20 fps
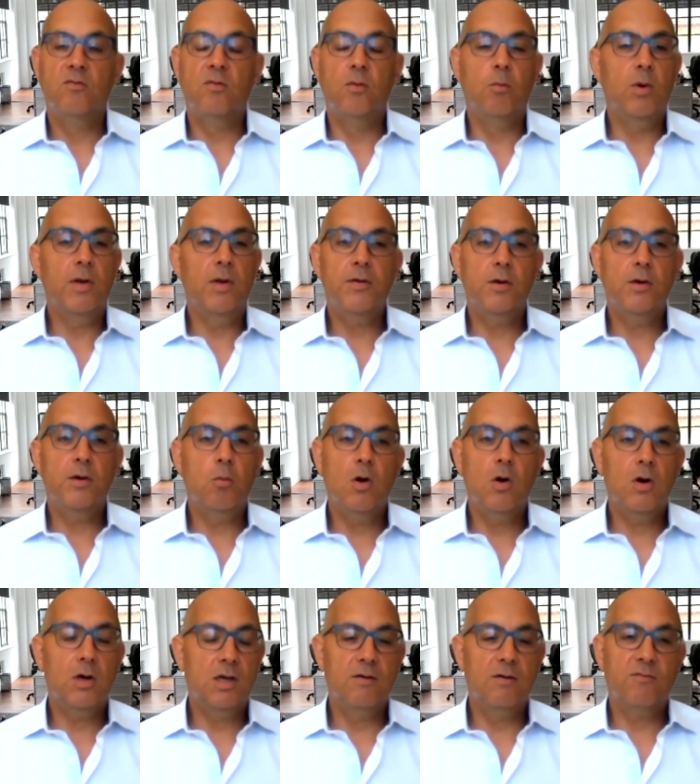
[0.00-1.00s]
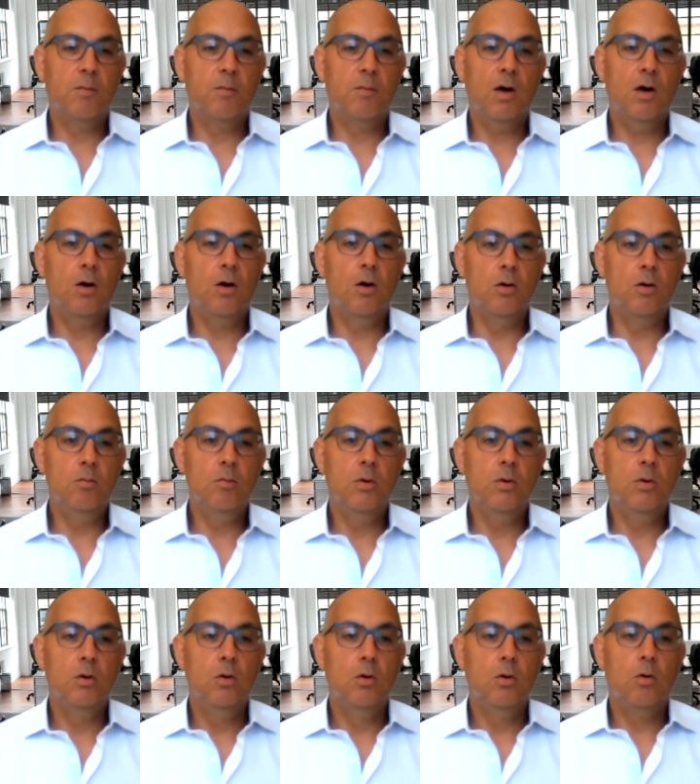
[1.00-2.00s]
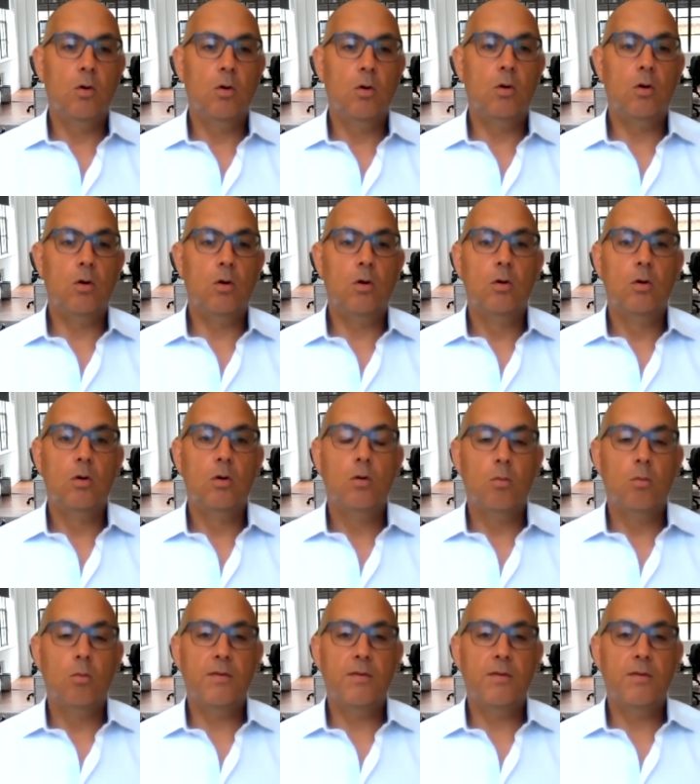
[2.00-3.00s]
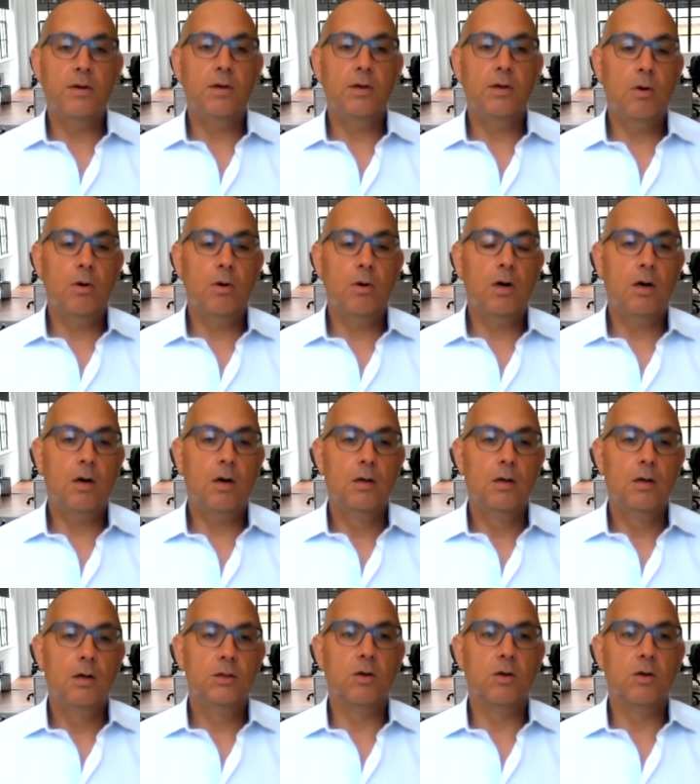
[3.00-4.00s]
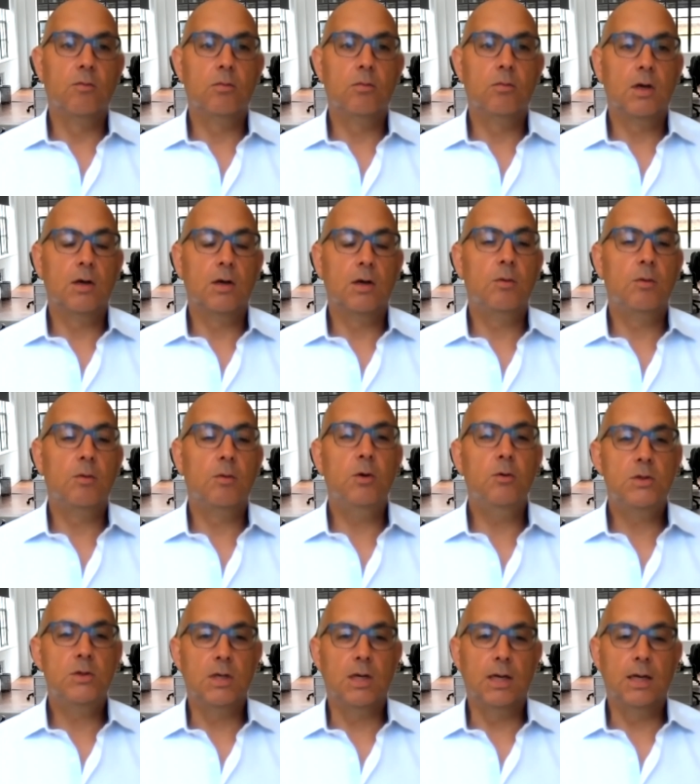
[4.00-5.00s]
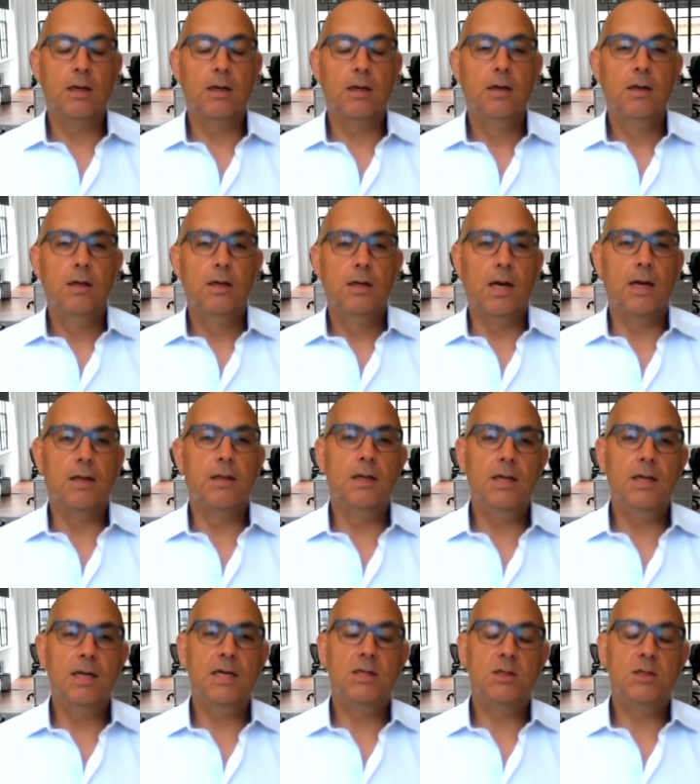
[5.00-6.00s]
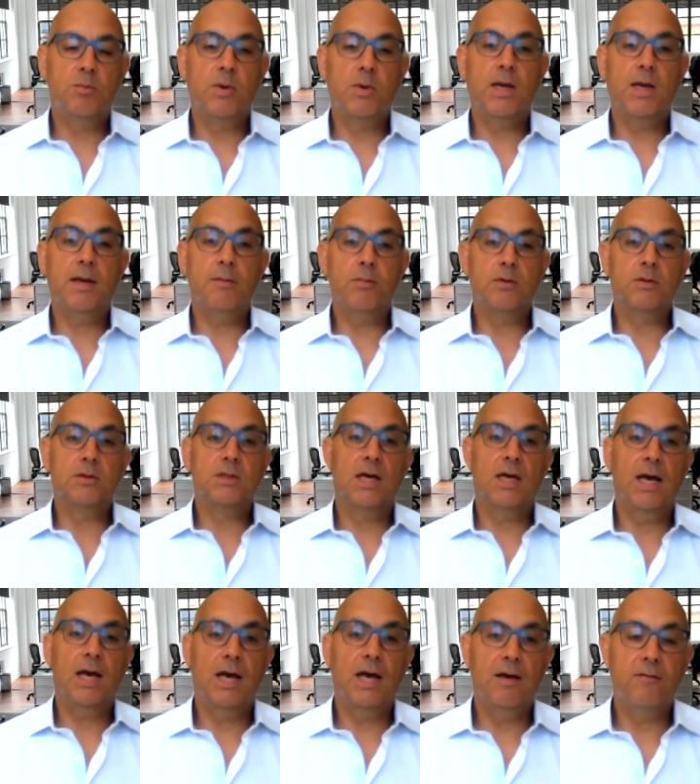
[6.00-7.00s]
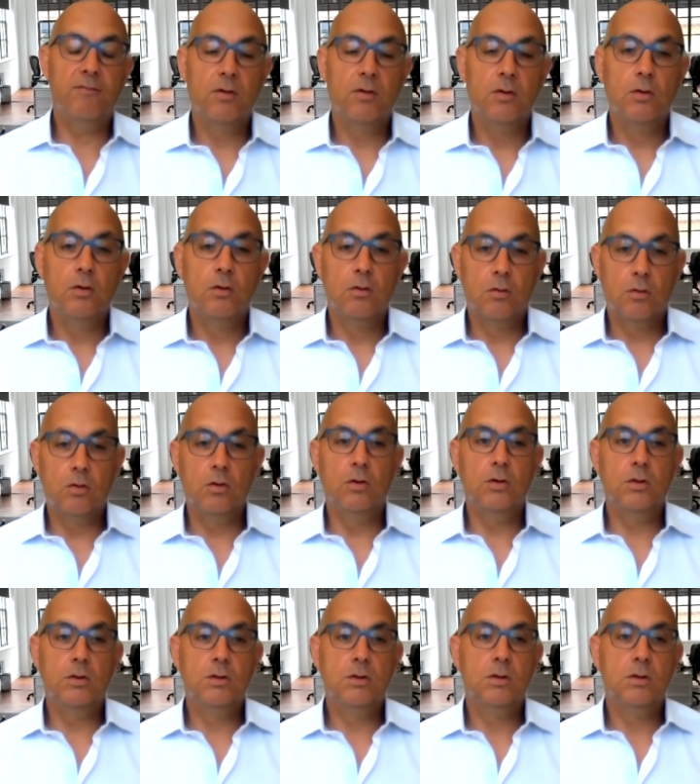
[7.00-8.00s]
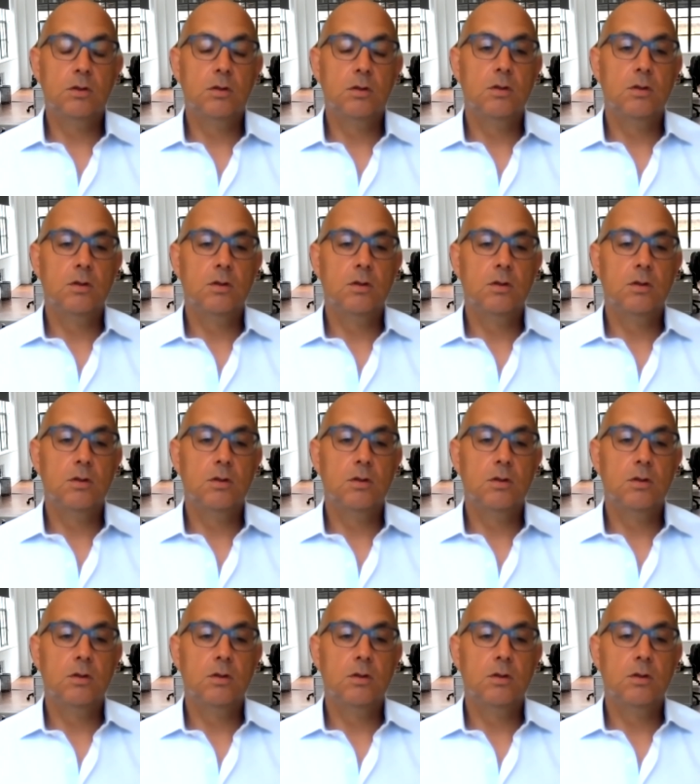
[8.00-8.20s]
for whether you're working from home or whether you are, you know, commuting, you know, the need to be able to have good